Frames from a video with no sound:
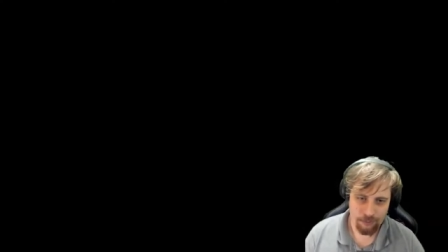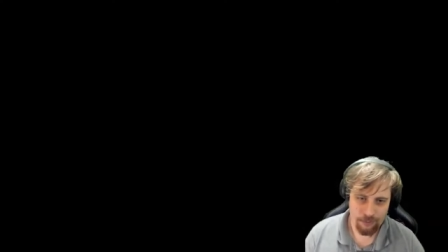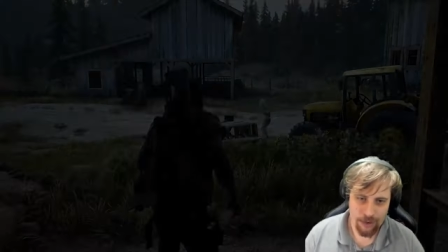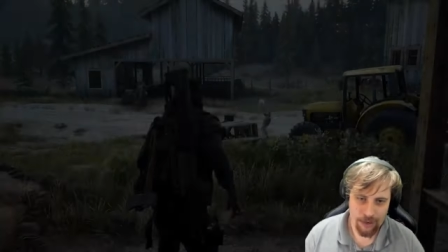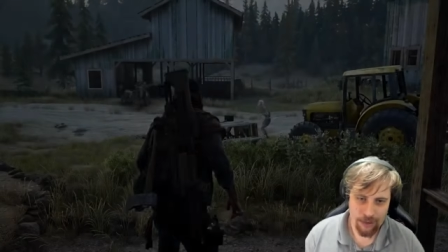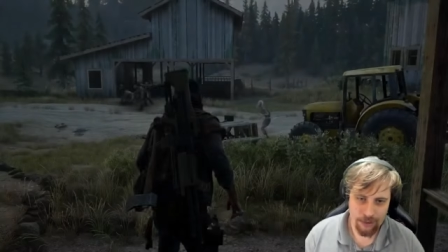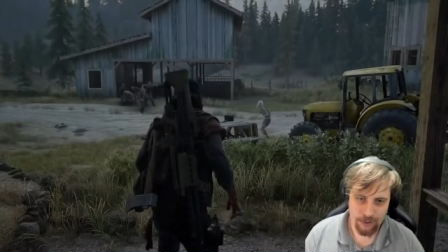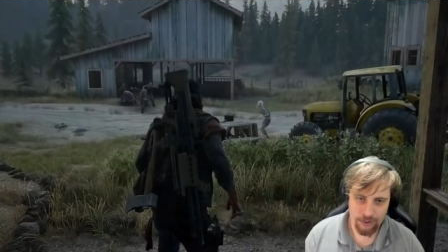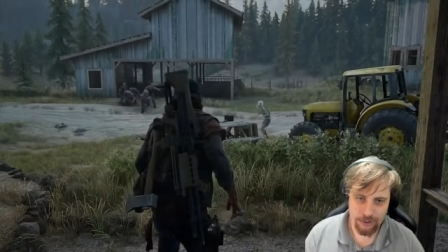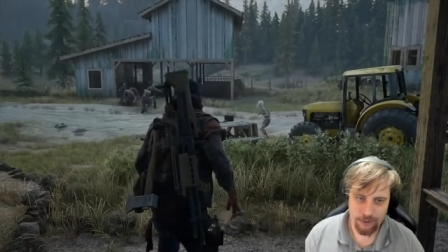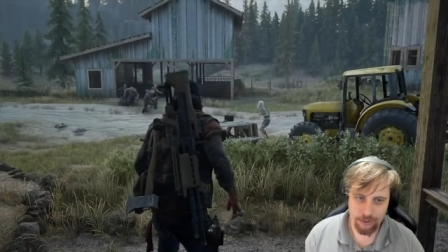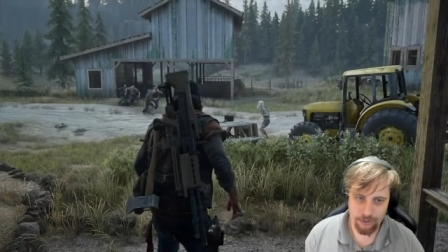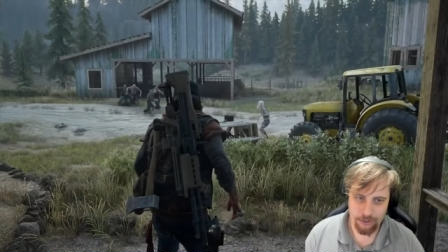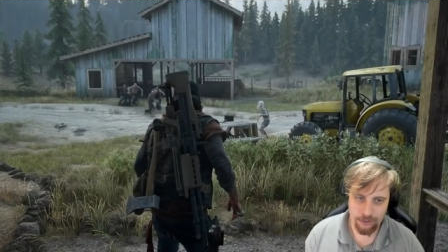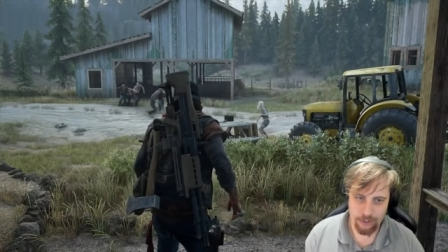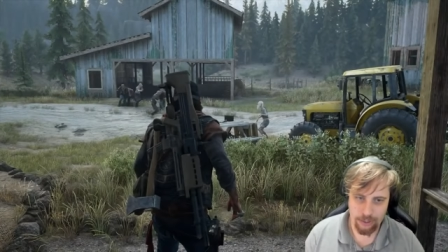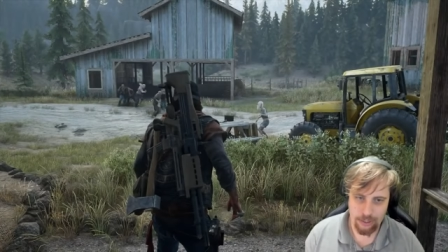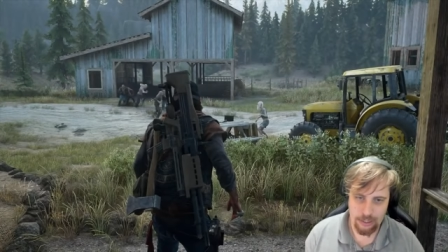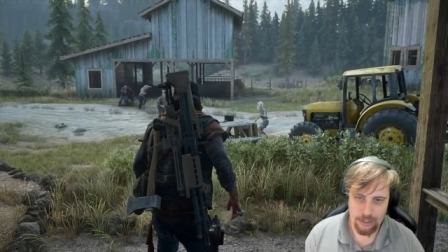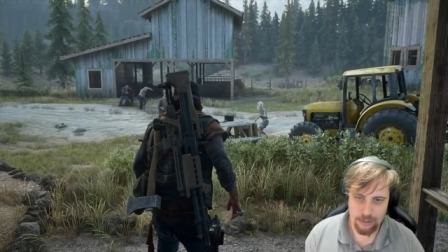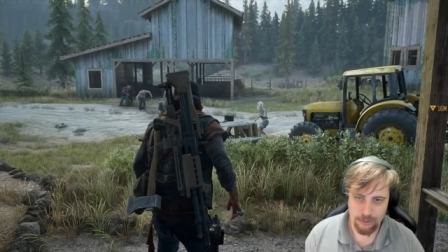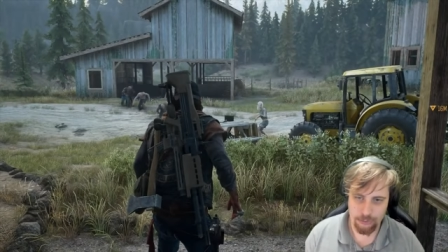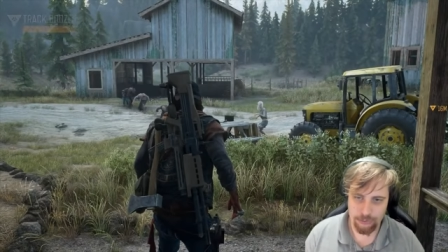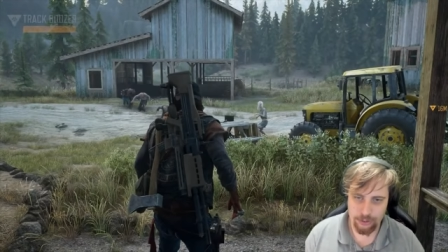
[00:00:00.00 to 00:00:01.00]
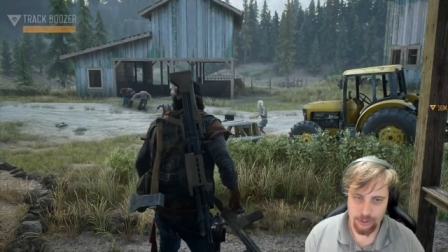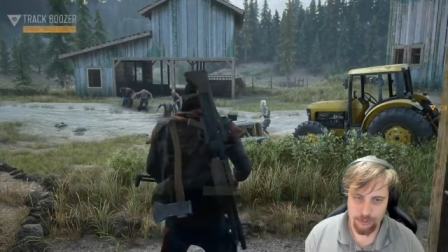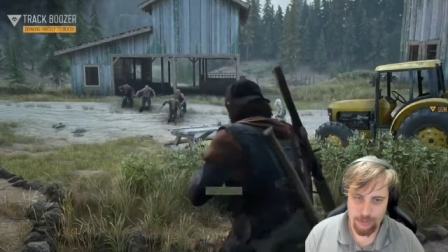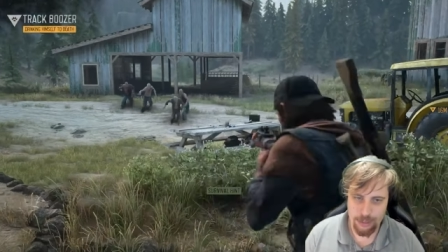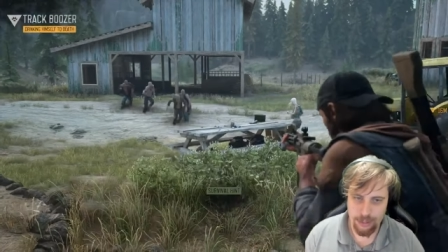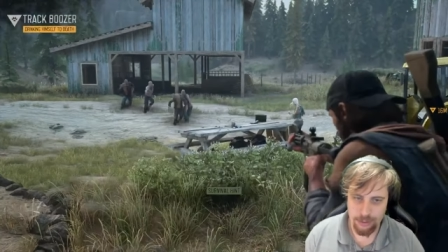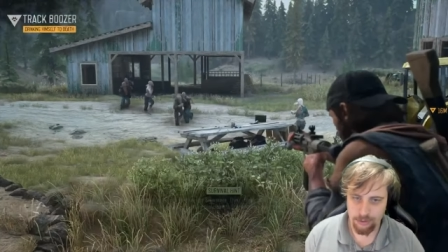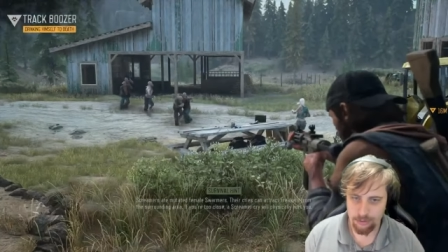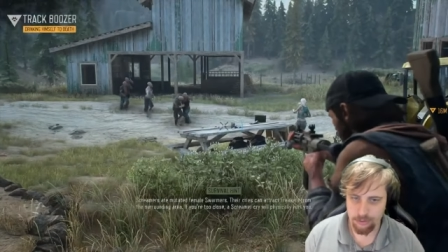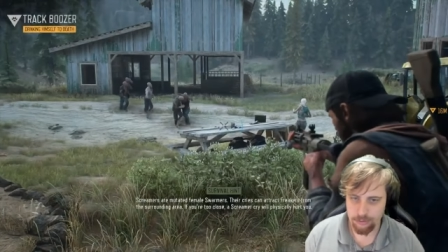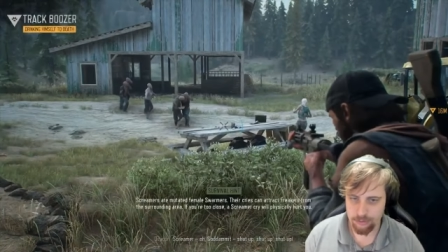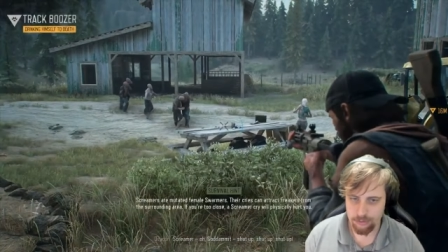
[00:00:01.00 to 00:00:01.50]
Wow, you're so good at
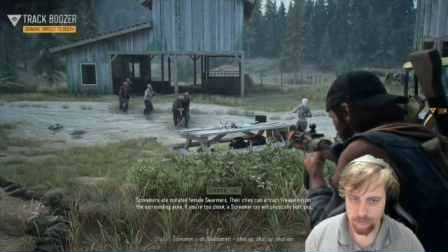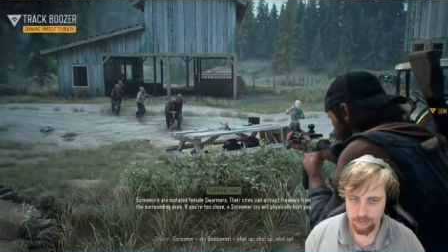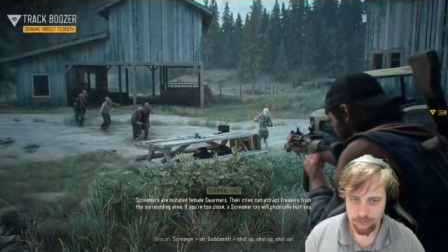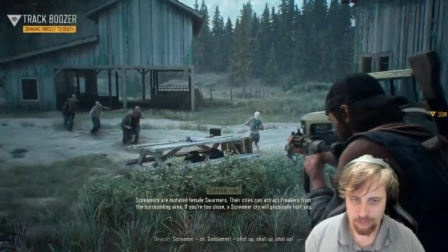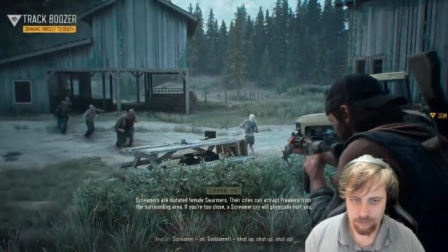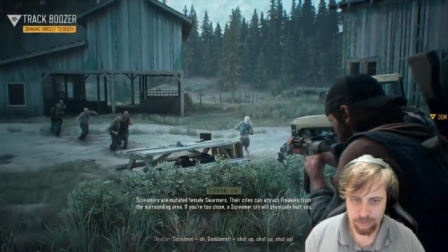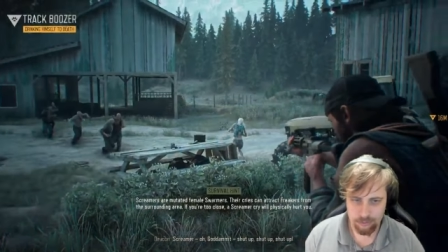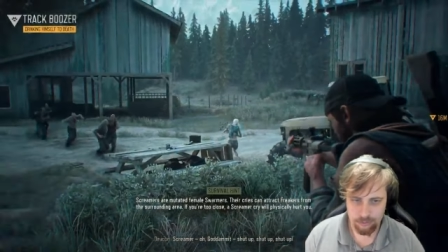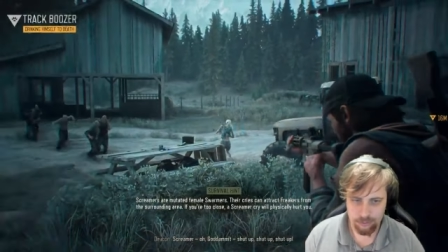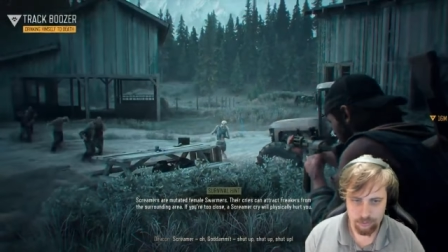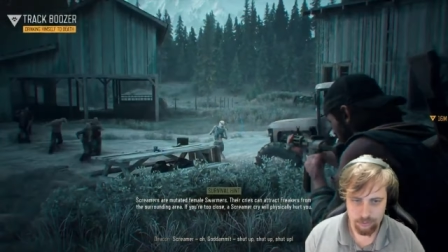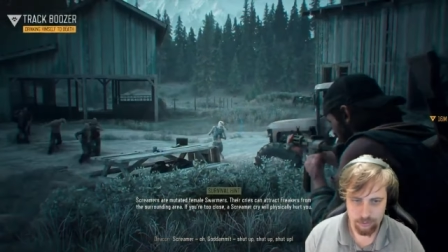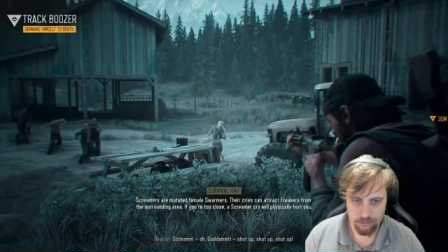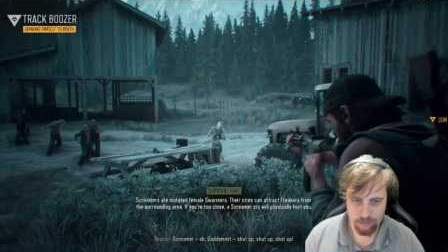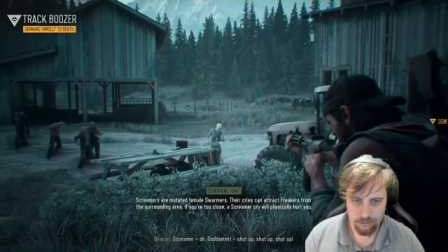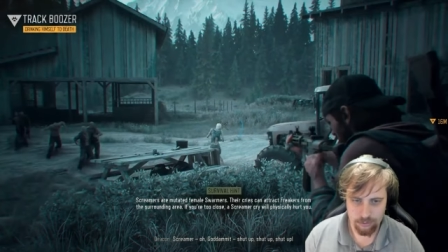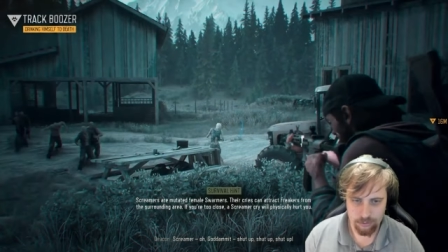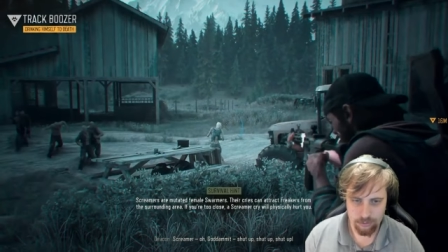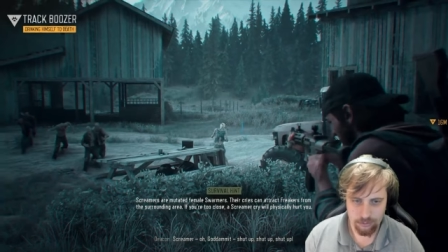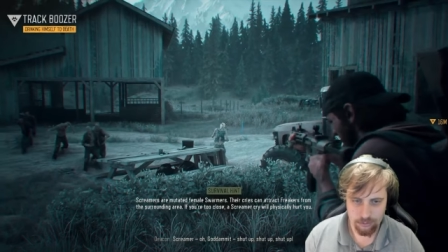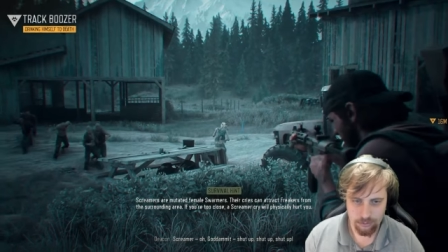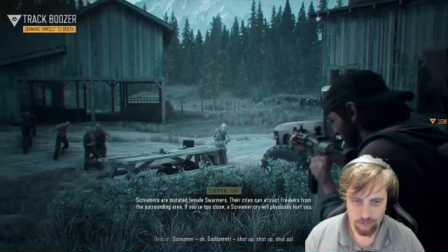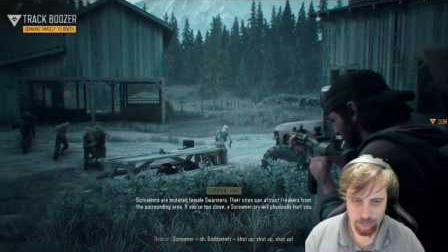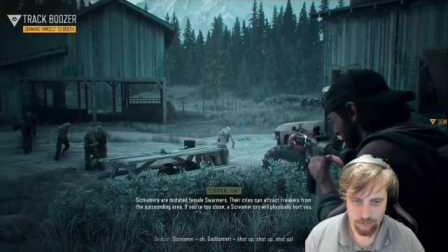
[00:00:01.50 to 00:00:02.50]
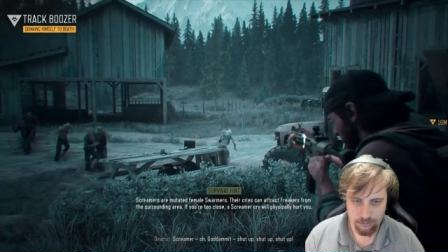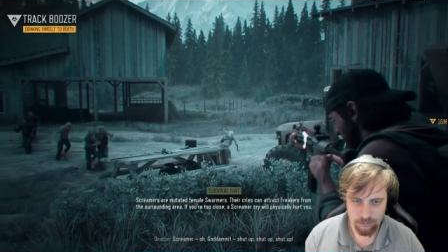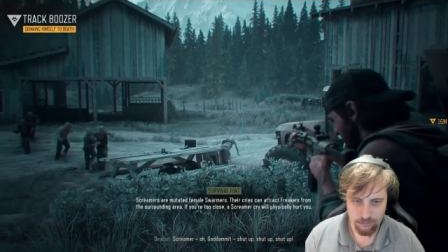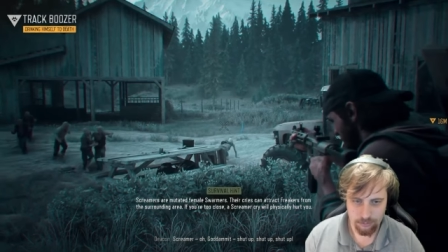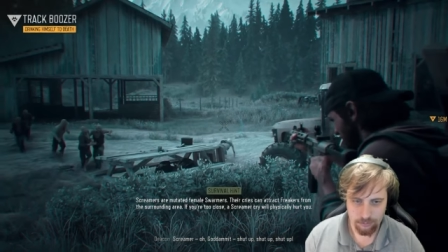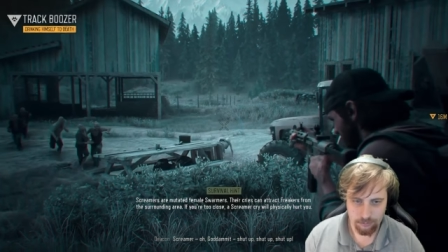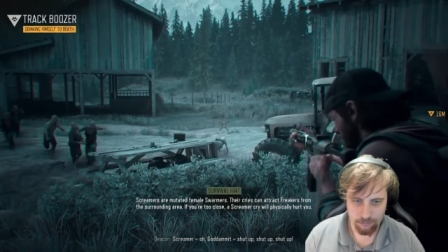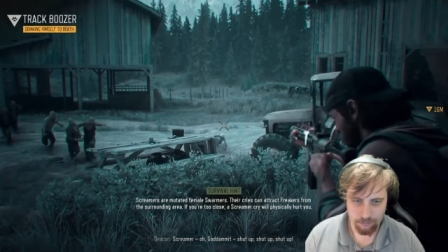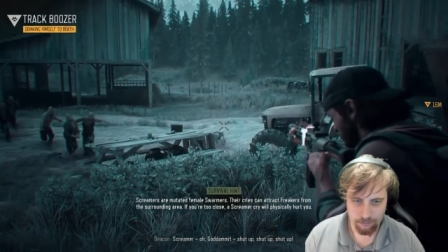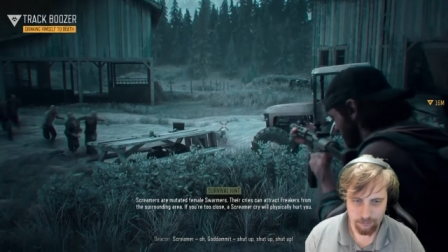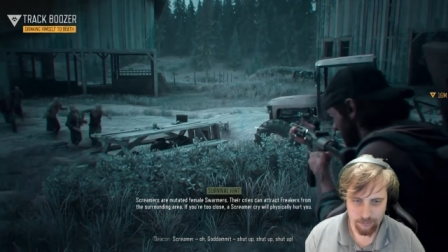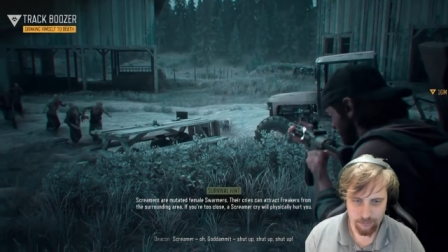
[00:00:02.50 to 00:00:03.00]
screaming. Screamer. Oh, God
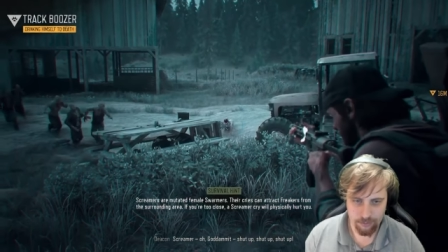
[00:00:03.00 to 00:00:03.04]
damn